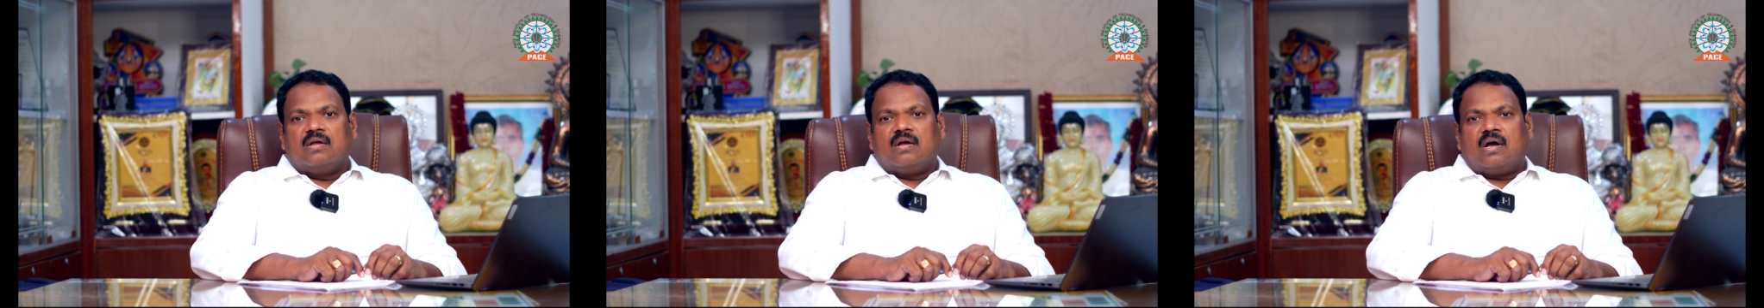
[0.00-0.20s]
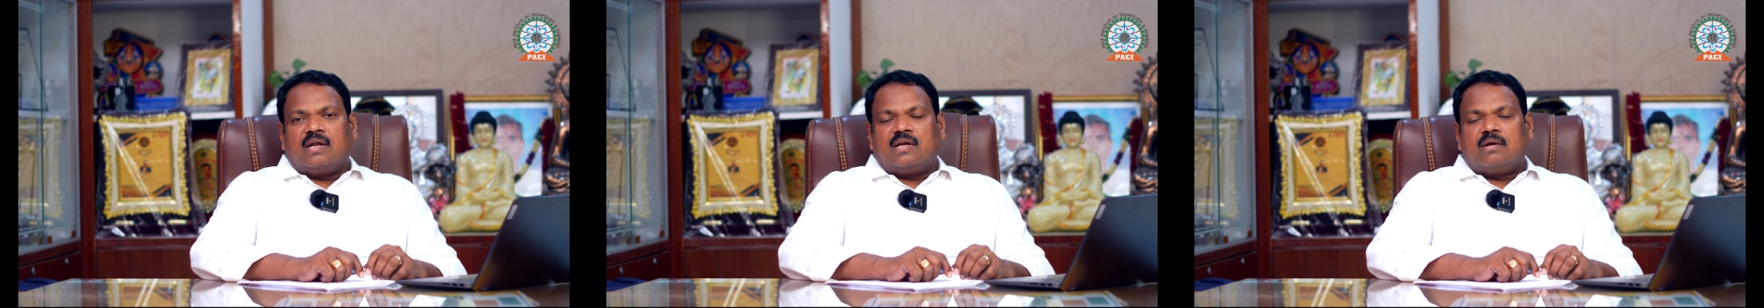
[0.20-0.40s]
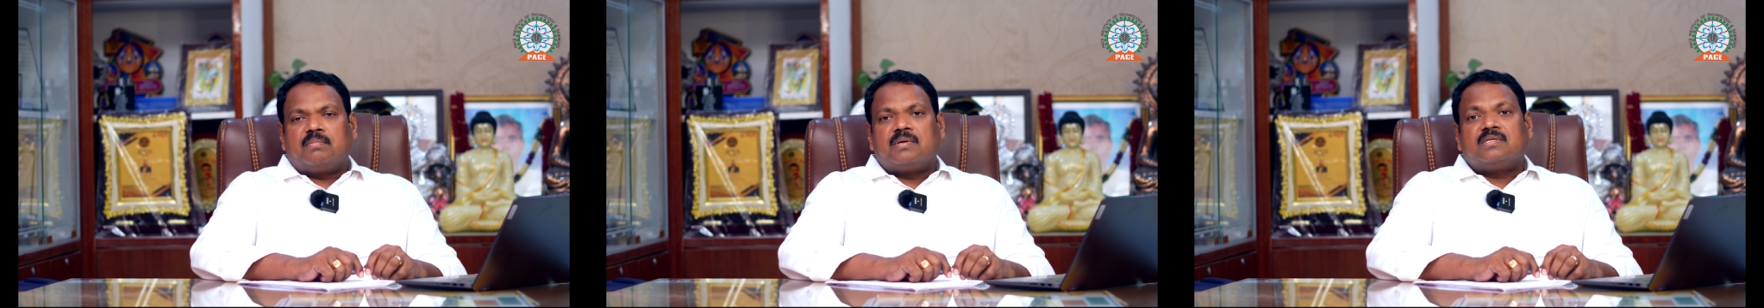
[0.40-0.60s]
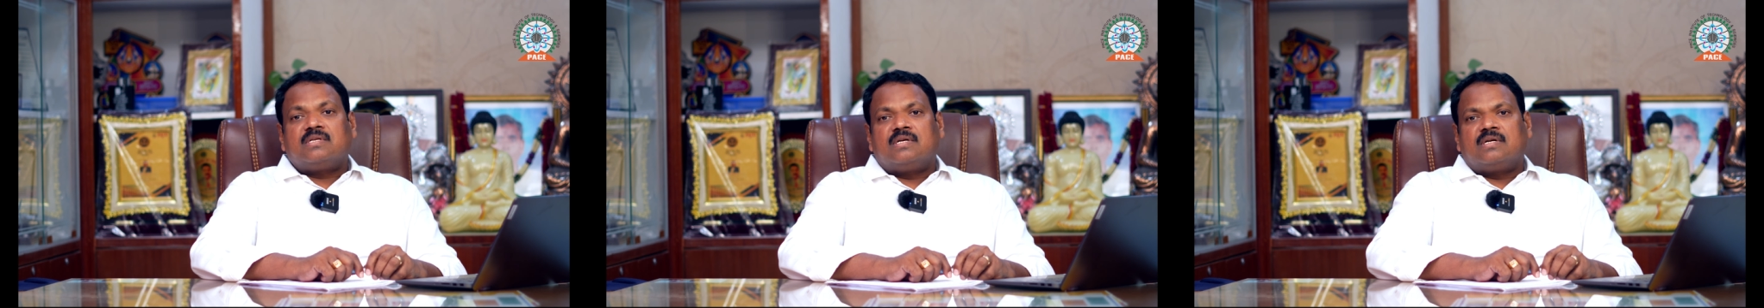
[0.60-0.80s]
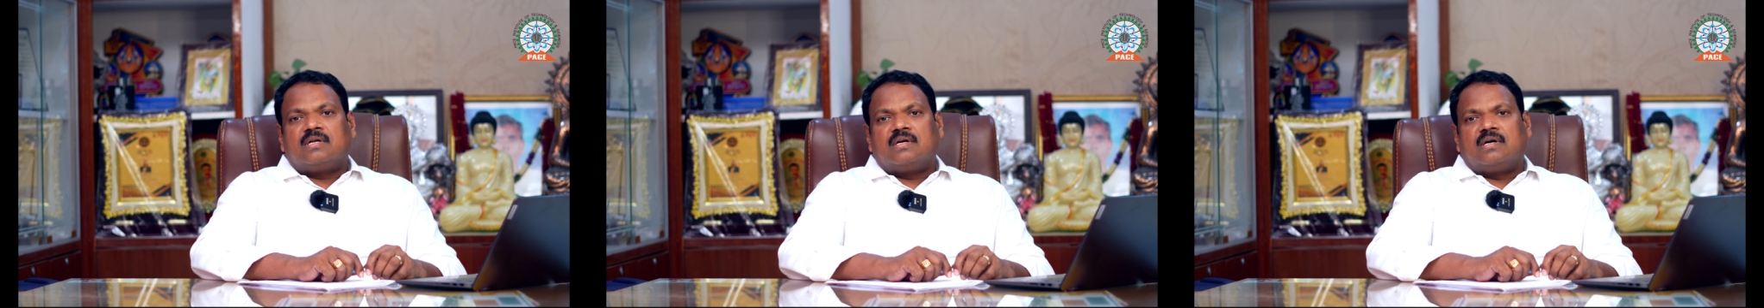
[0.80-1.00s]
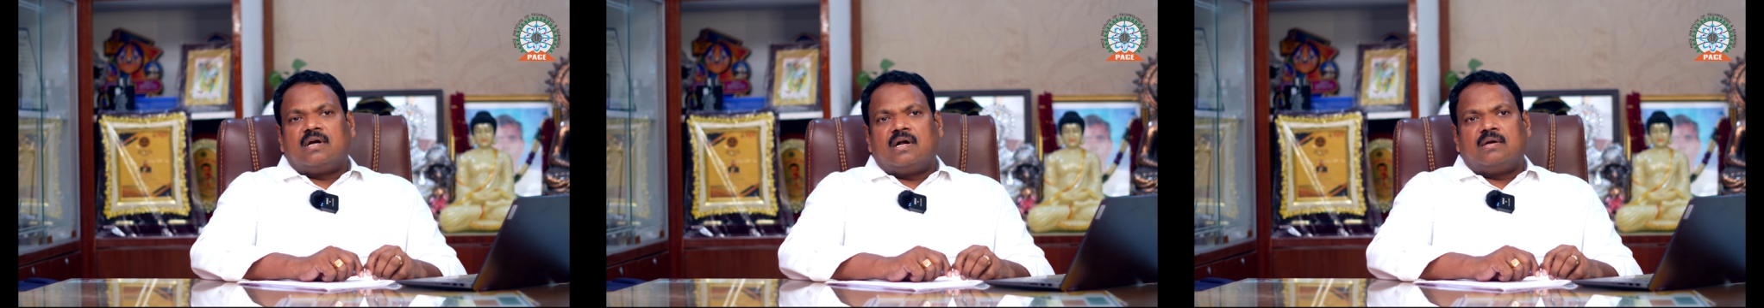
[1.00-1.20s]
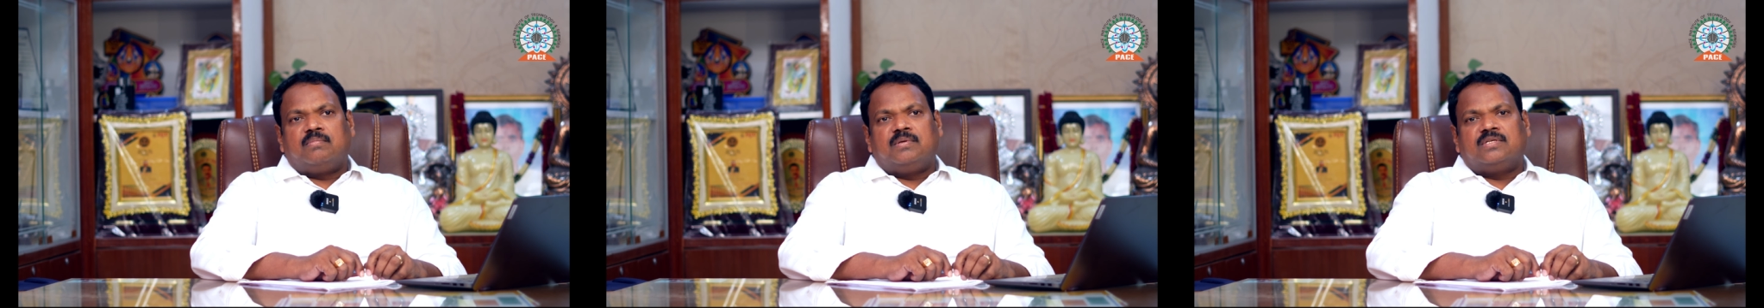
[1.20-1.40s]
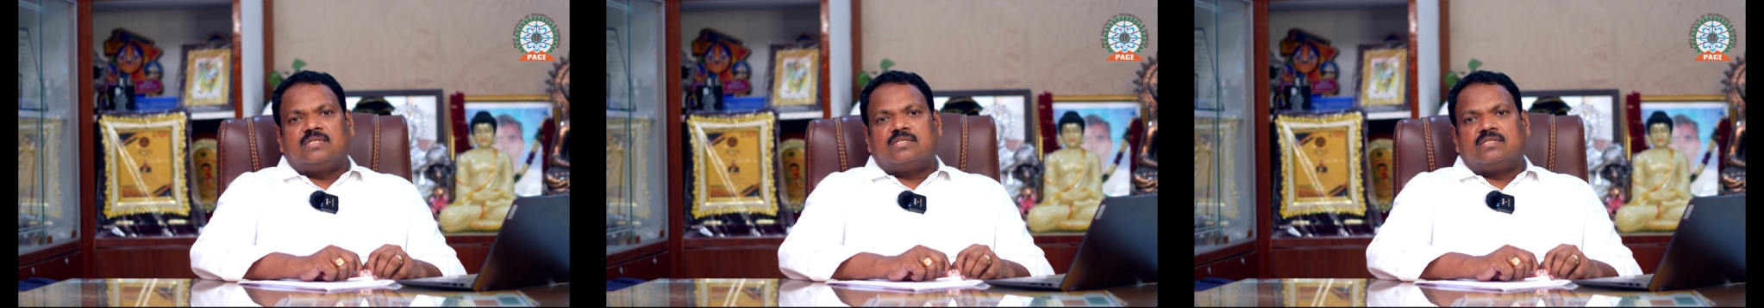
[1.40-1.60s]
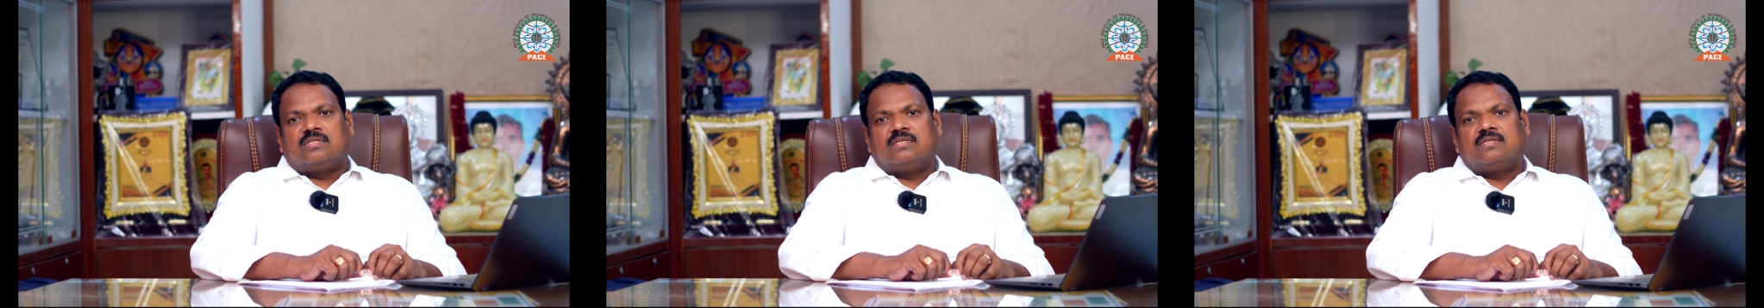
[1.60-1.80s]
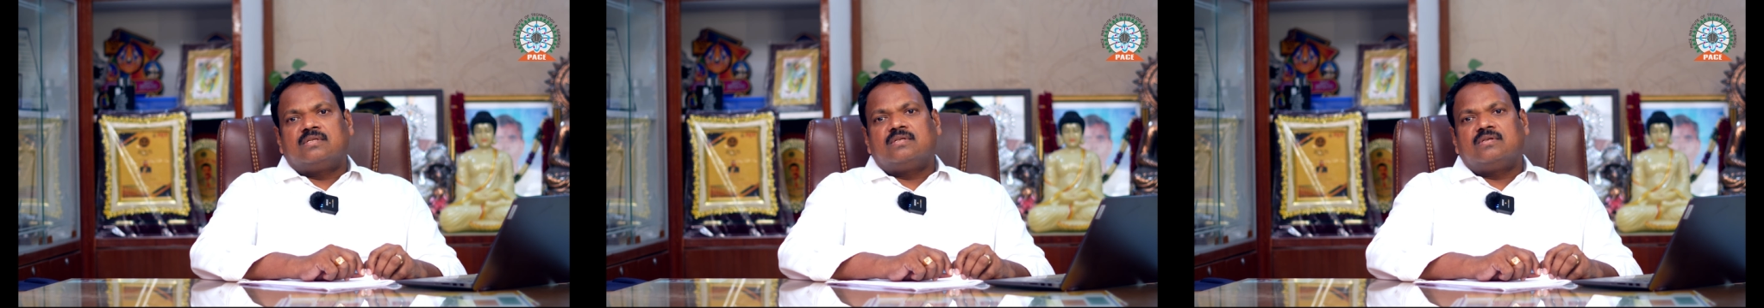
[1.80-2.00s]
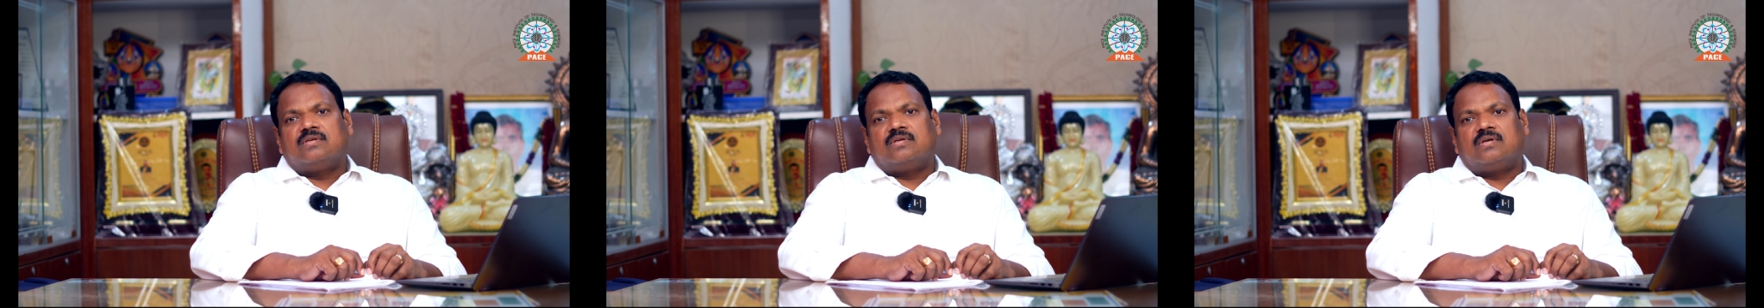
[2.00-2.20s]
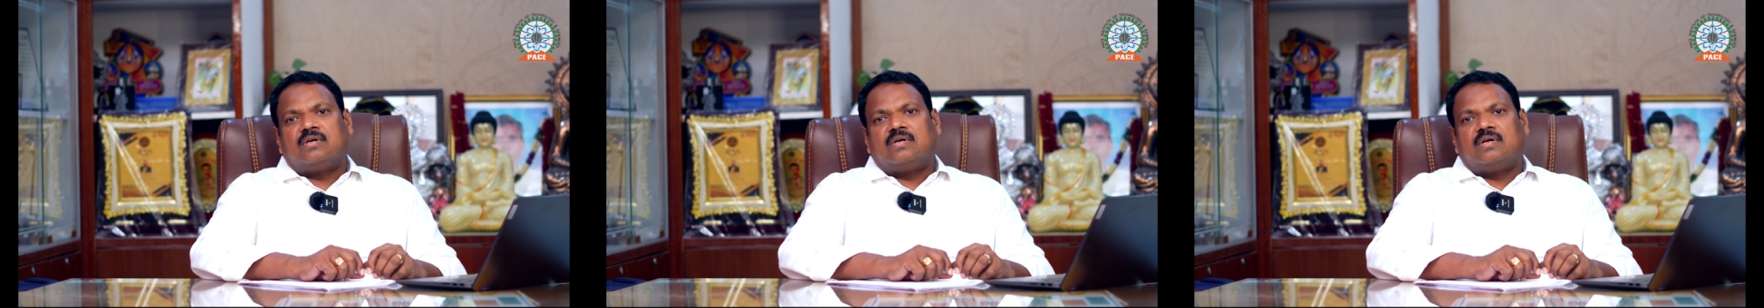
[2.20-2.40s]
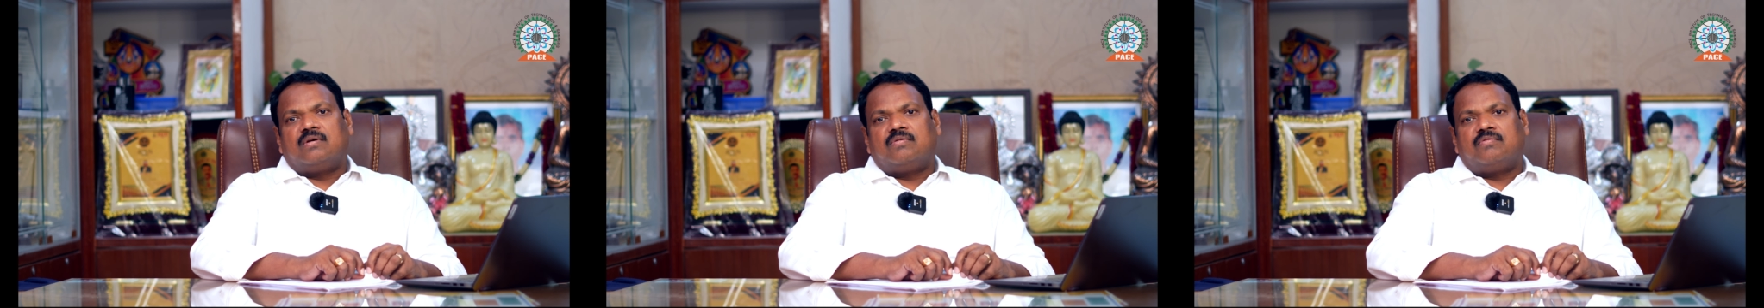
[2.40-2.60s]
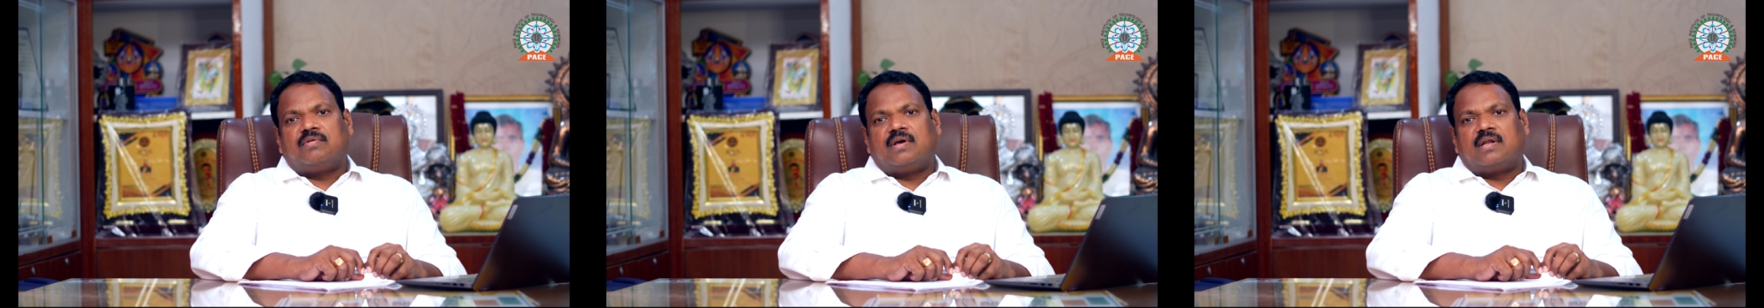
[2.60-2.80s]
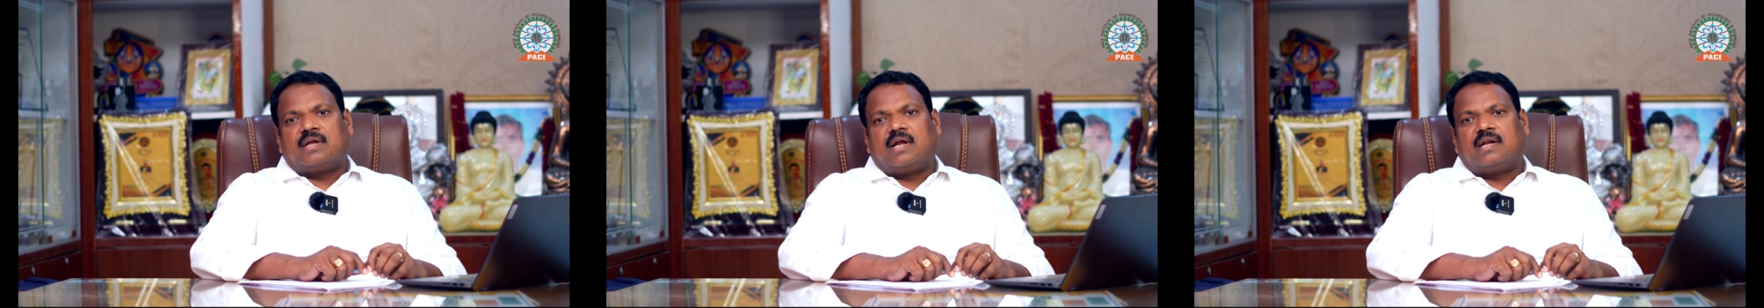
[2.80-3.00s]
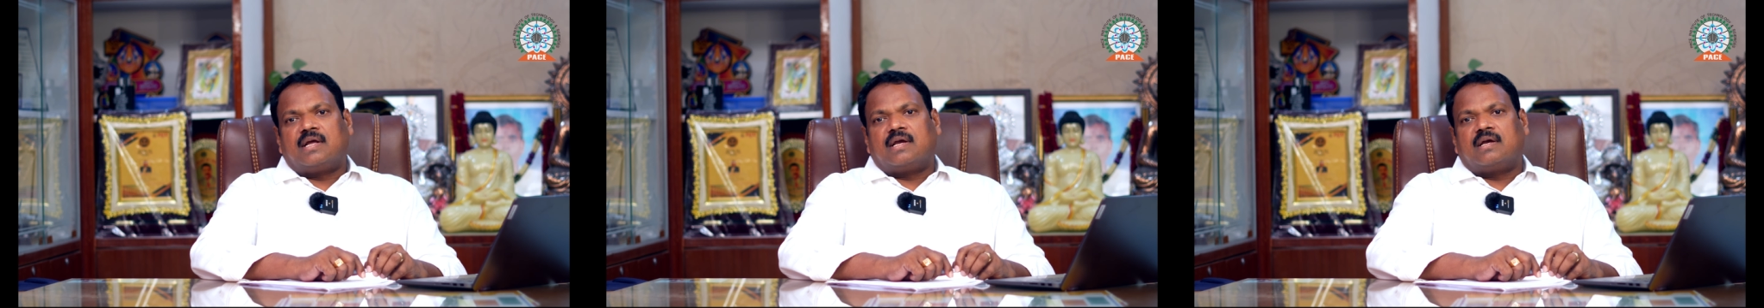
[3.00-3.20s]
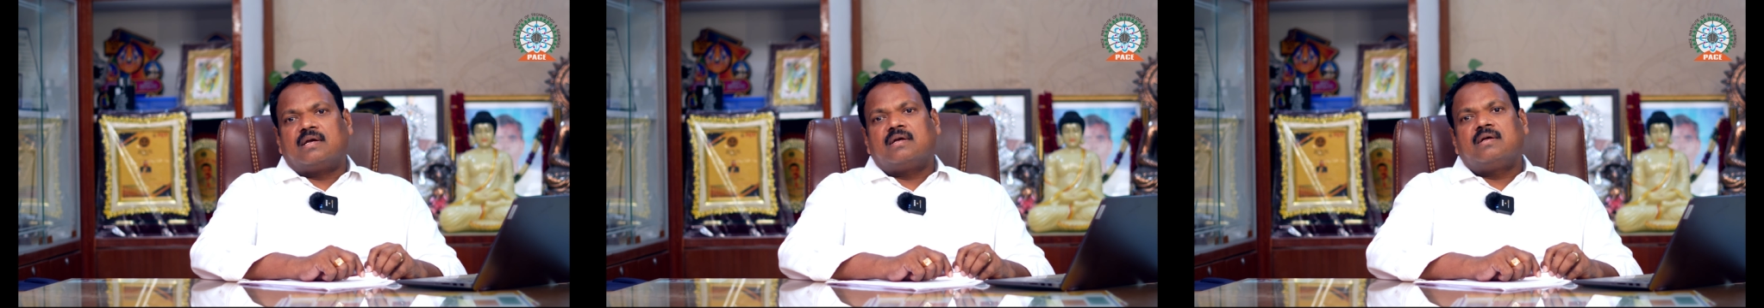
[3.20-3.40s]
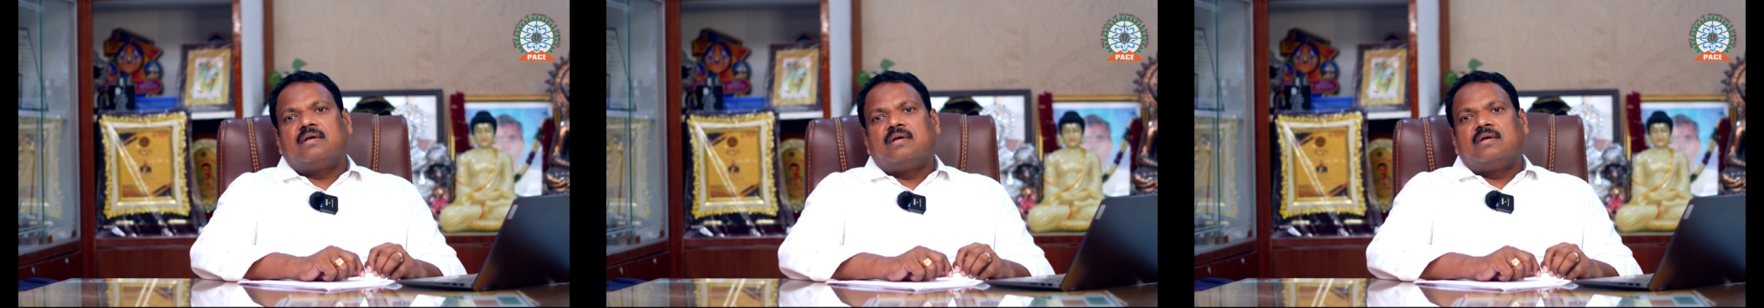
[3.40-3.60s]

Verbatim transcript: hundred percent uh, admissions uh, we are getting